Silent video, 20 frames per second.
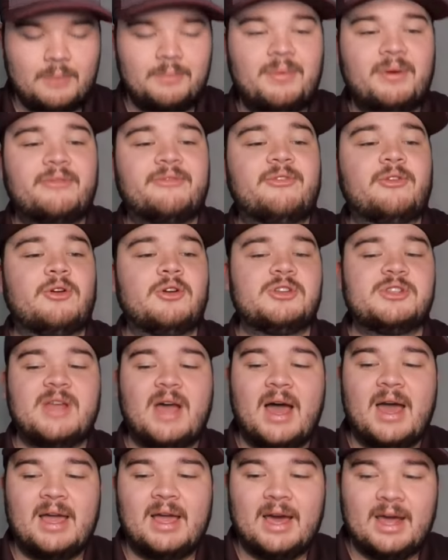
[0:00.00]
But first,
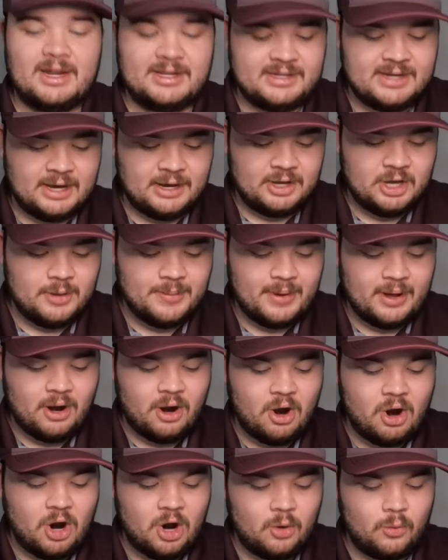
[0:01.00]
I got to tell you about
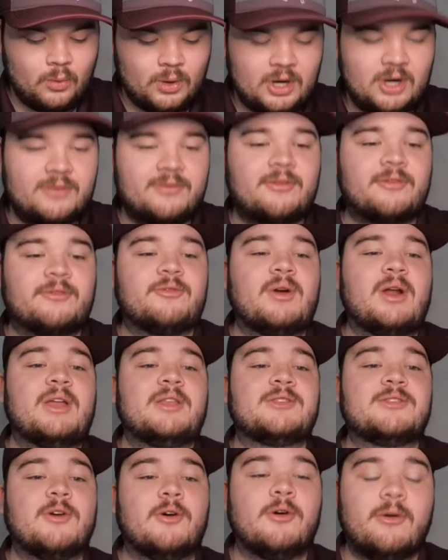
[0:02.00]
our wonderful
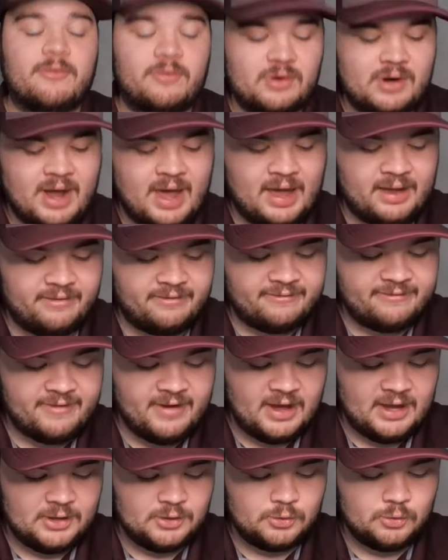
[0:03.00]
friends over at
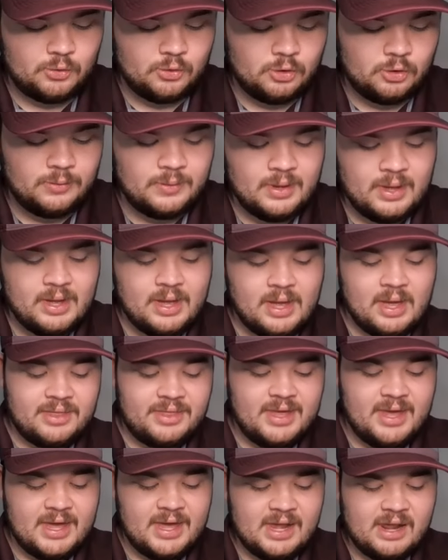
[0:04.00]
FanDuel.
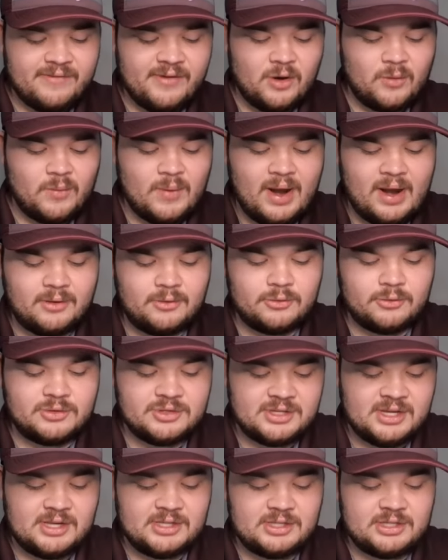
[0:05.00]
The NFL regular
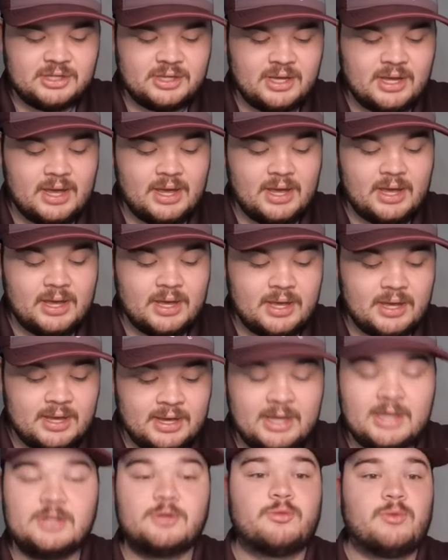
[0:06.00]
season
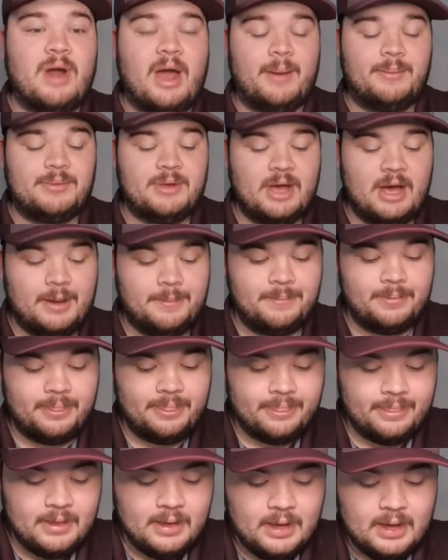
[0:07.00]
is wrapped up,
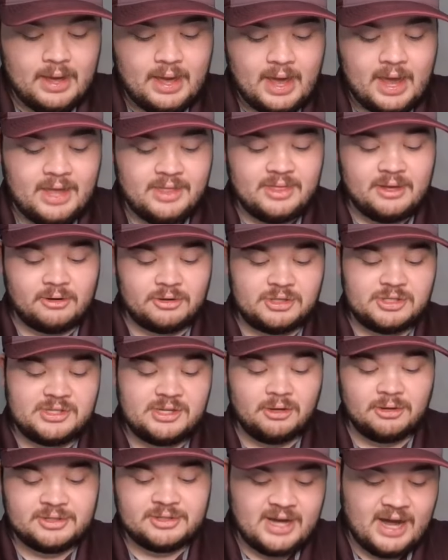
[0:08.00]
and there's
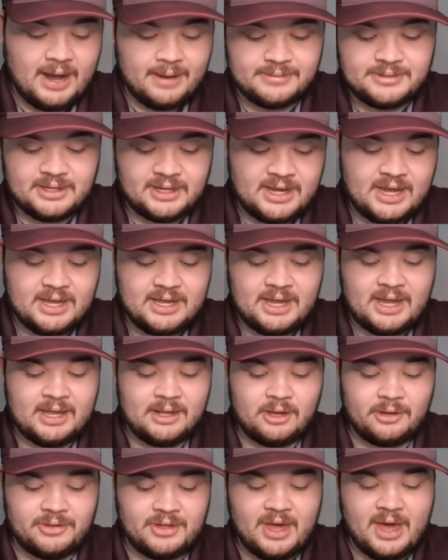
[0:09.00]
still time to get
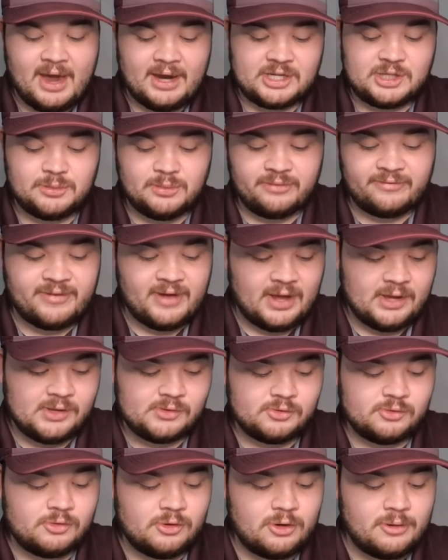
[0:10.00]
in on the action with
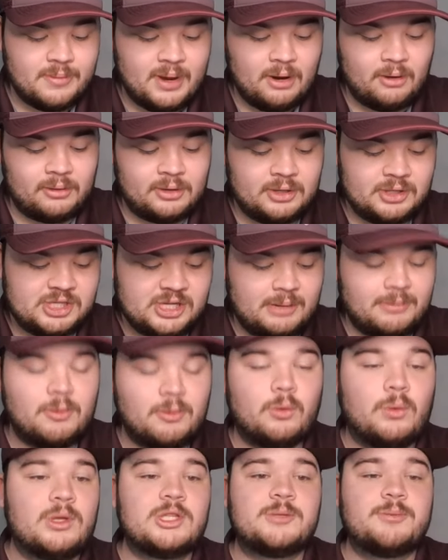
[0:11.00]
FanDuel, America's
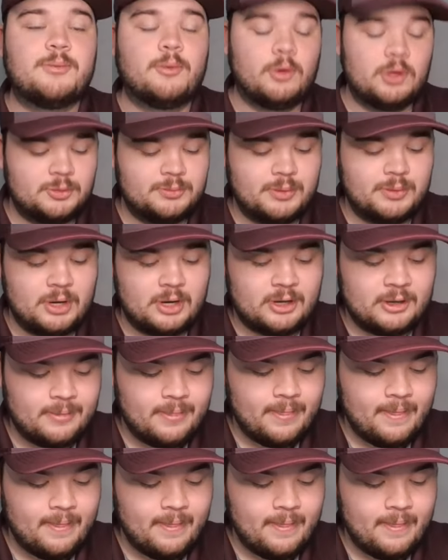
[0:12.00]
number one sports book.